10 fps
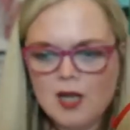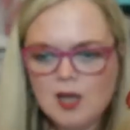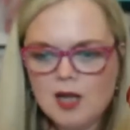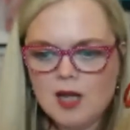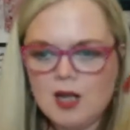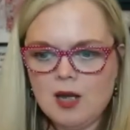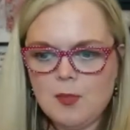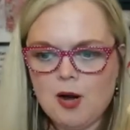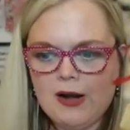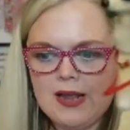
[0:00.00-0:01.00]
Uh,
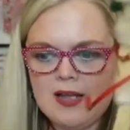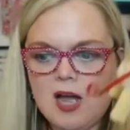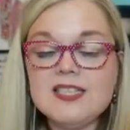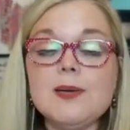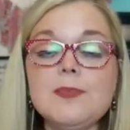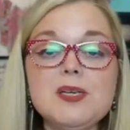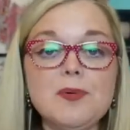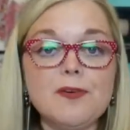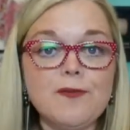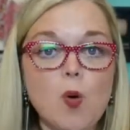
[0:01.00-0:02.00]
all right, uh, September
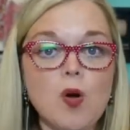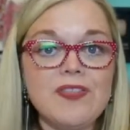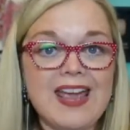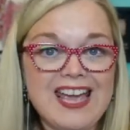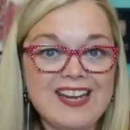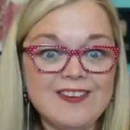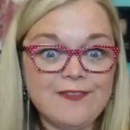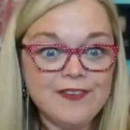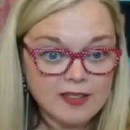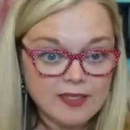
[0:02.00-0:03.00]
4th and
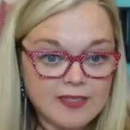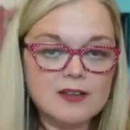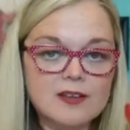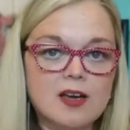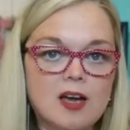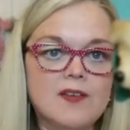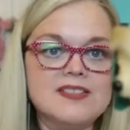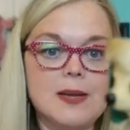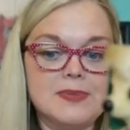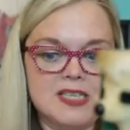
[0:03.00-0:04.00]
5th of
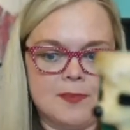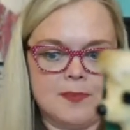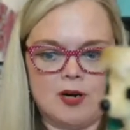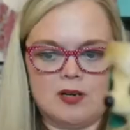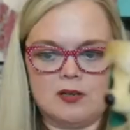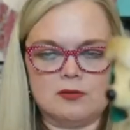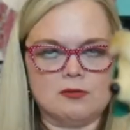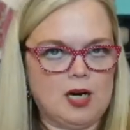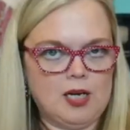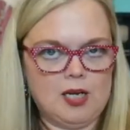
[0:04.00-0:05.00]
September.
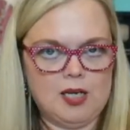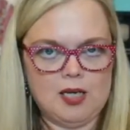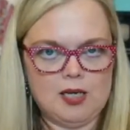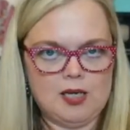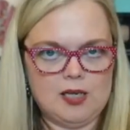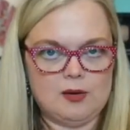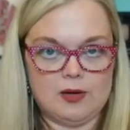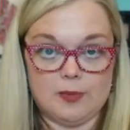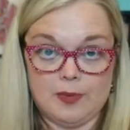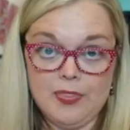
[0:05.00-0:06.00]
Right, oh, what a
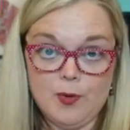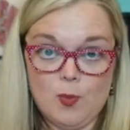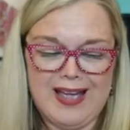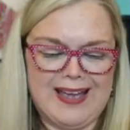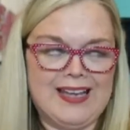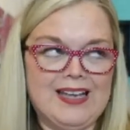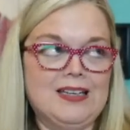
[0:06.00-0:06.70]
month away.